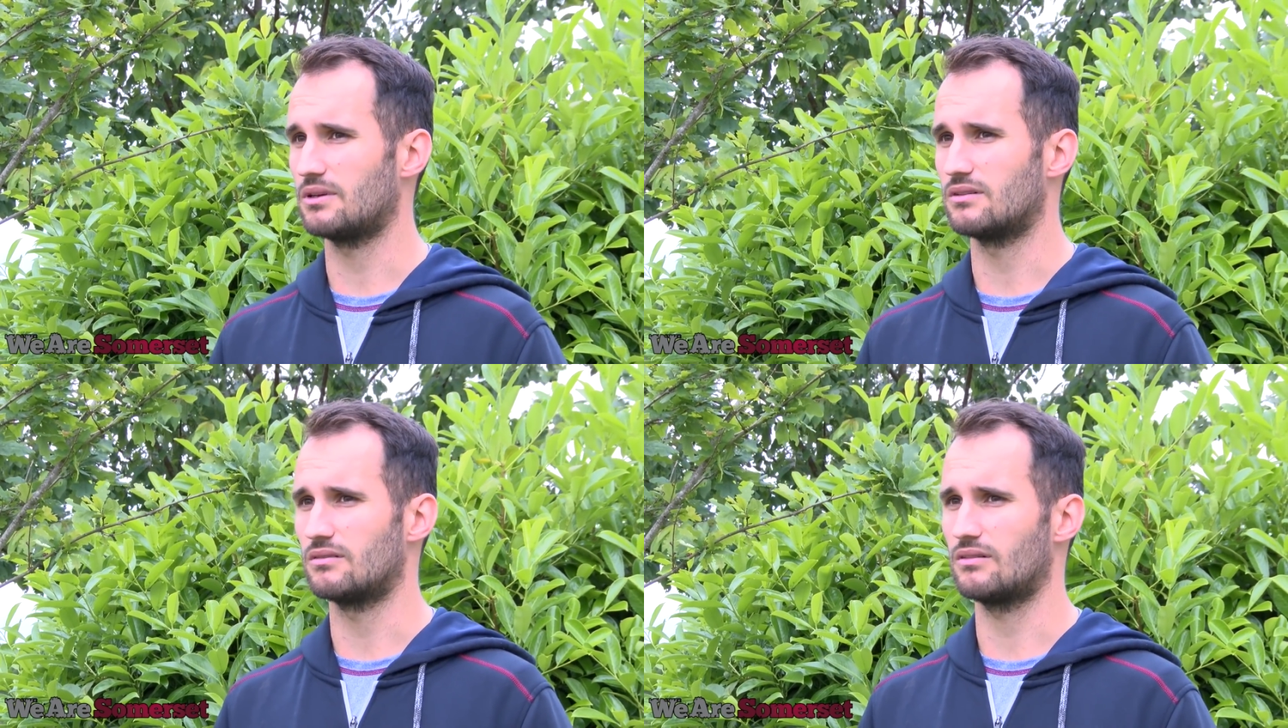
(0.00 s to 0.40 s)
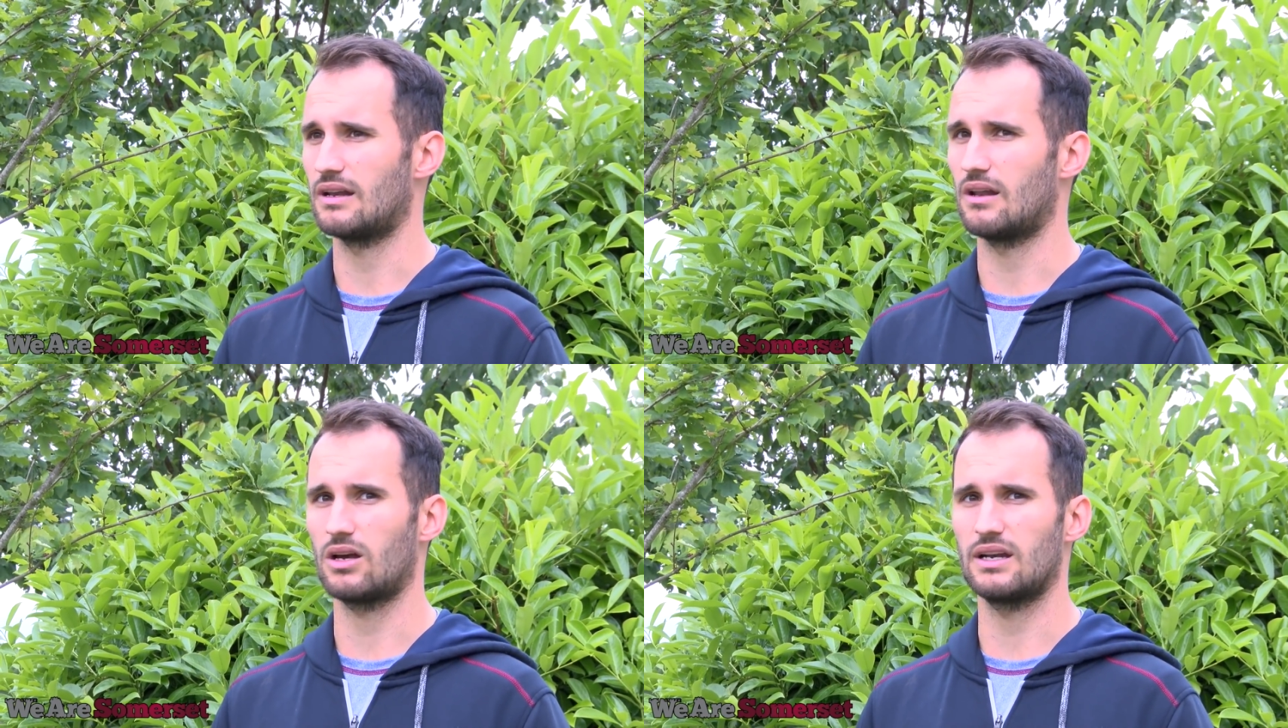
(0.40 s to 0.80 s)

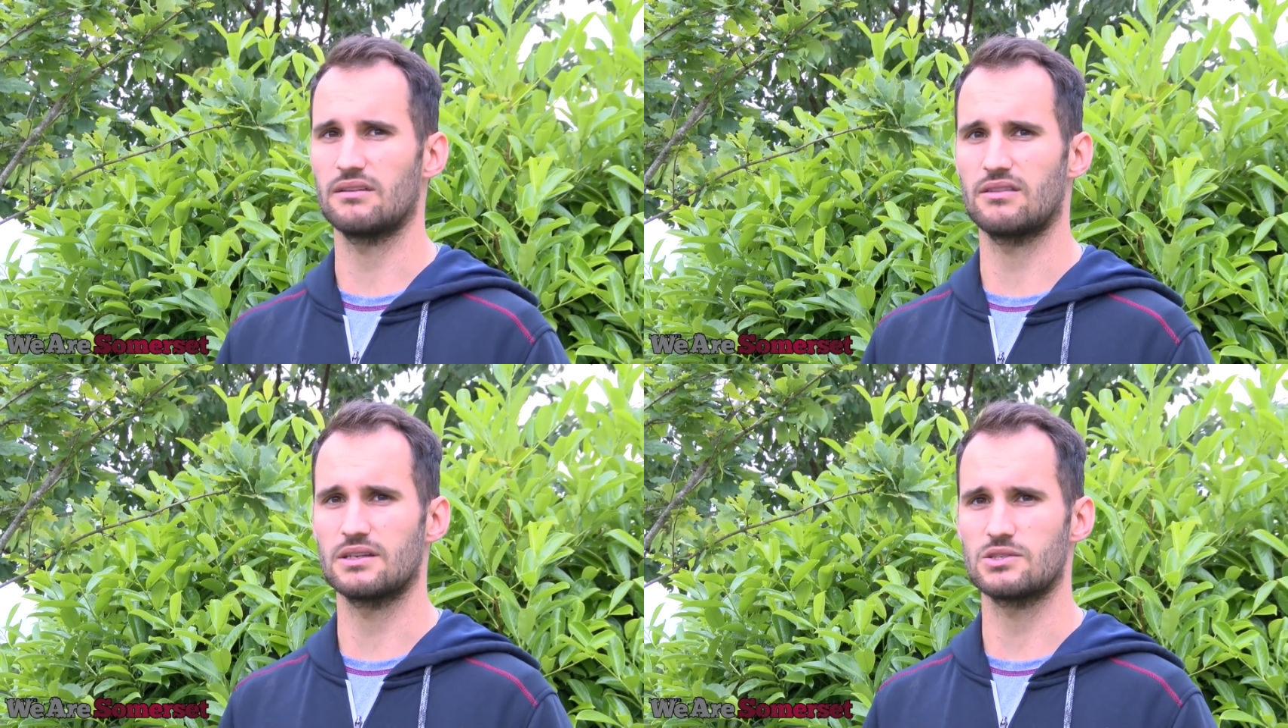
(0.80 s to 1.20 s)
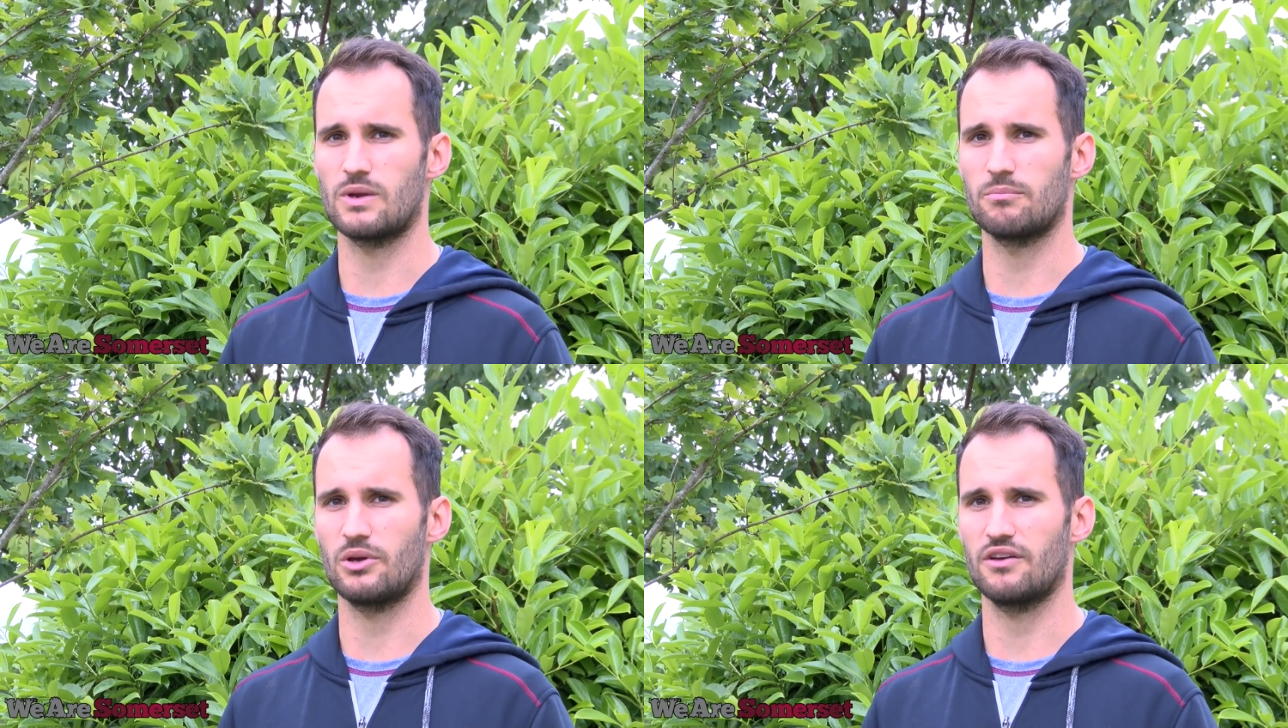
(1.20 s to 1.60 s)
and luckily things
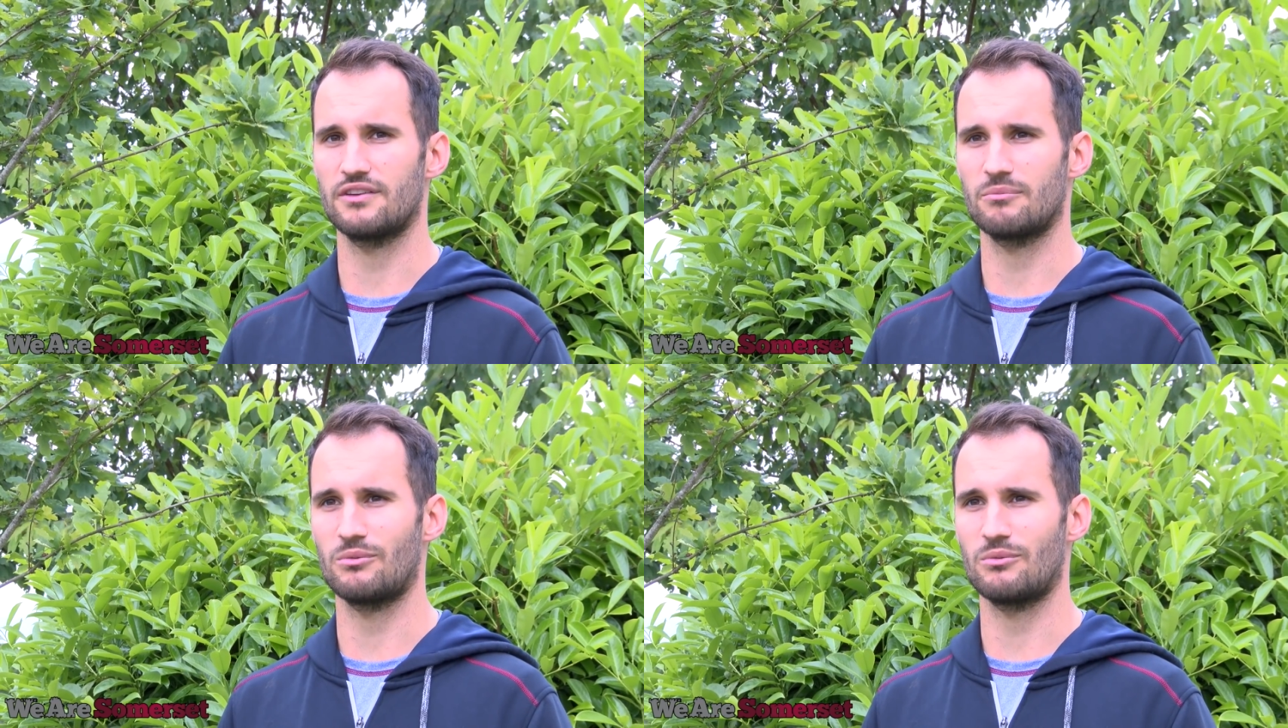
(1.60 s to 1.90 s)
went perfect.